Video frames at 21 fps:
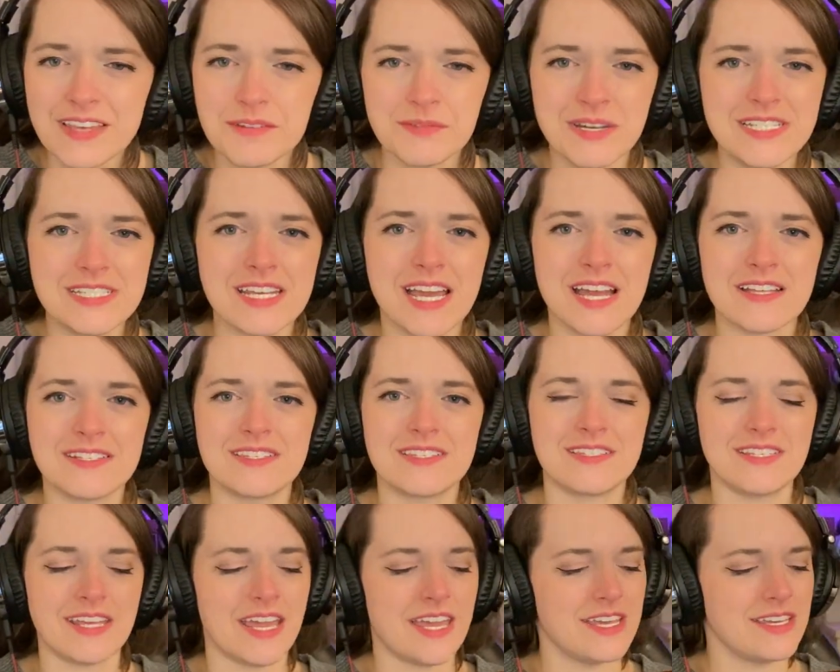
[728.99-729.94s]
my dad
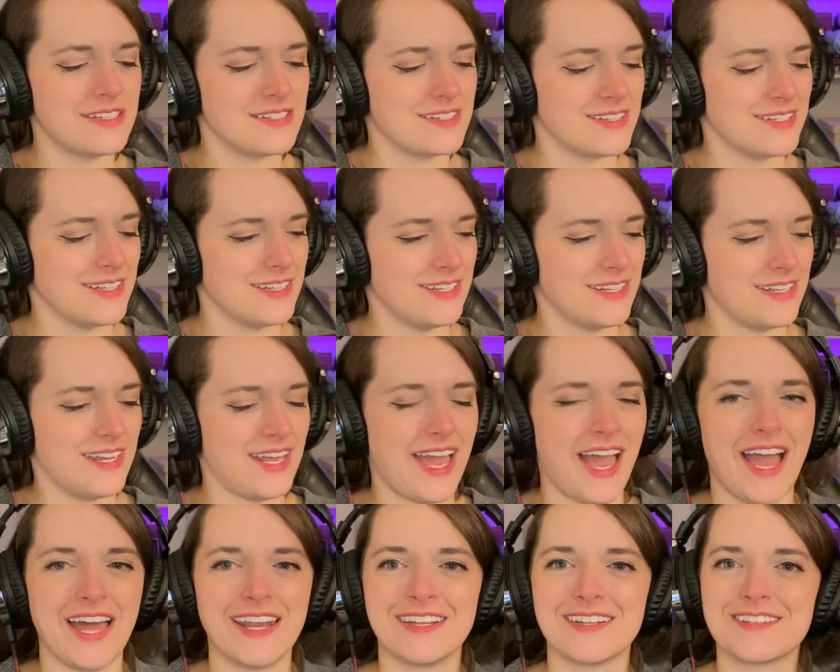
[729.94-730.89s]
stained and
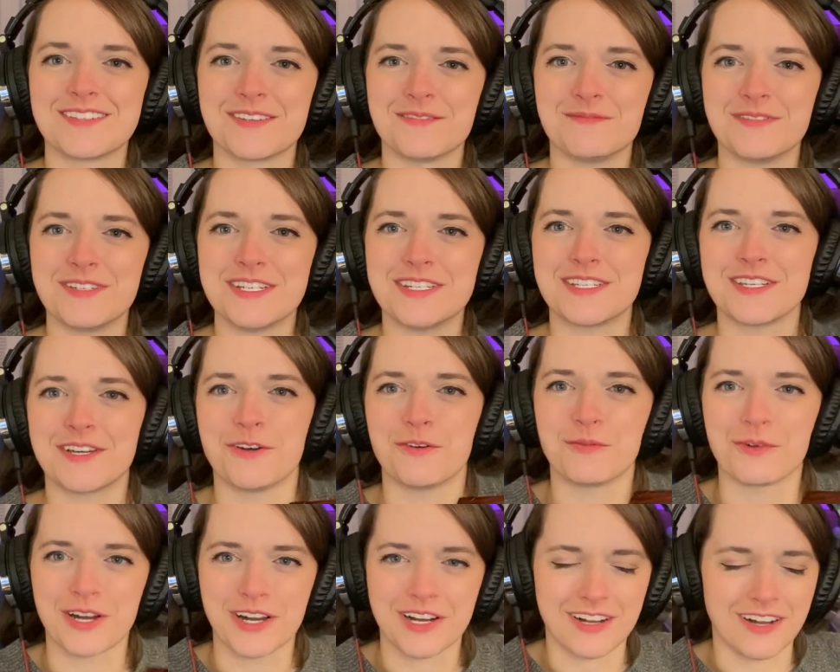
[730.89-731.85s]
added some detail
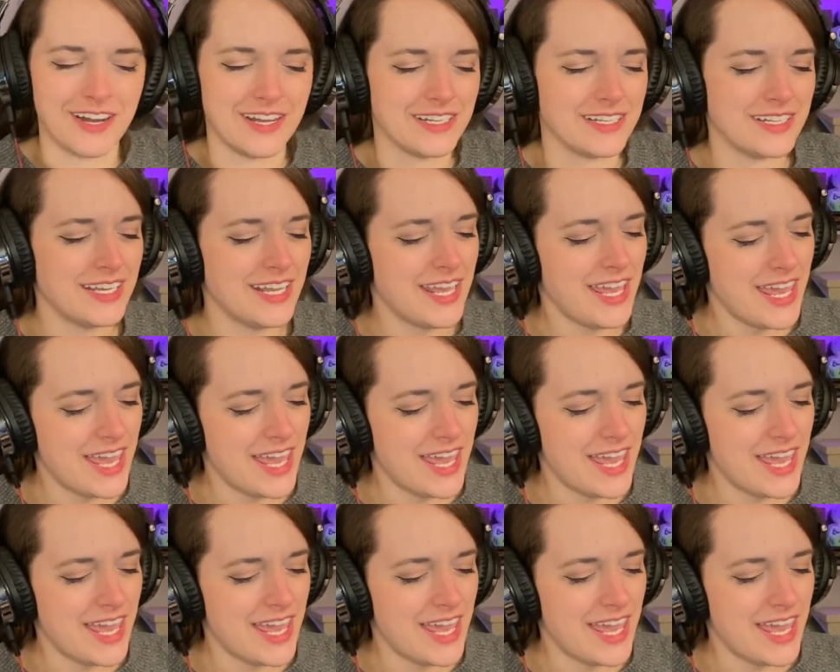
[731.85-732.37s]
work on.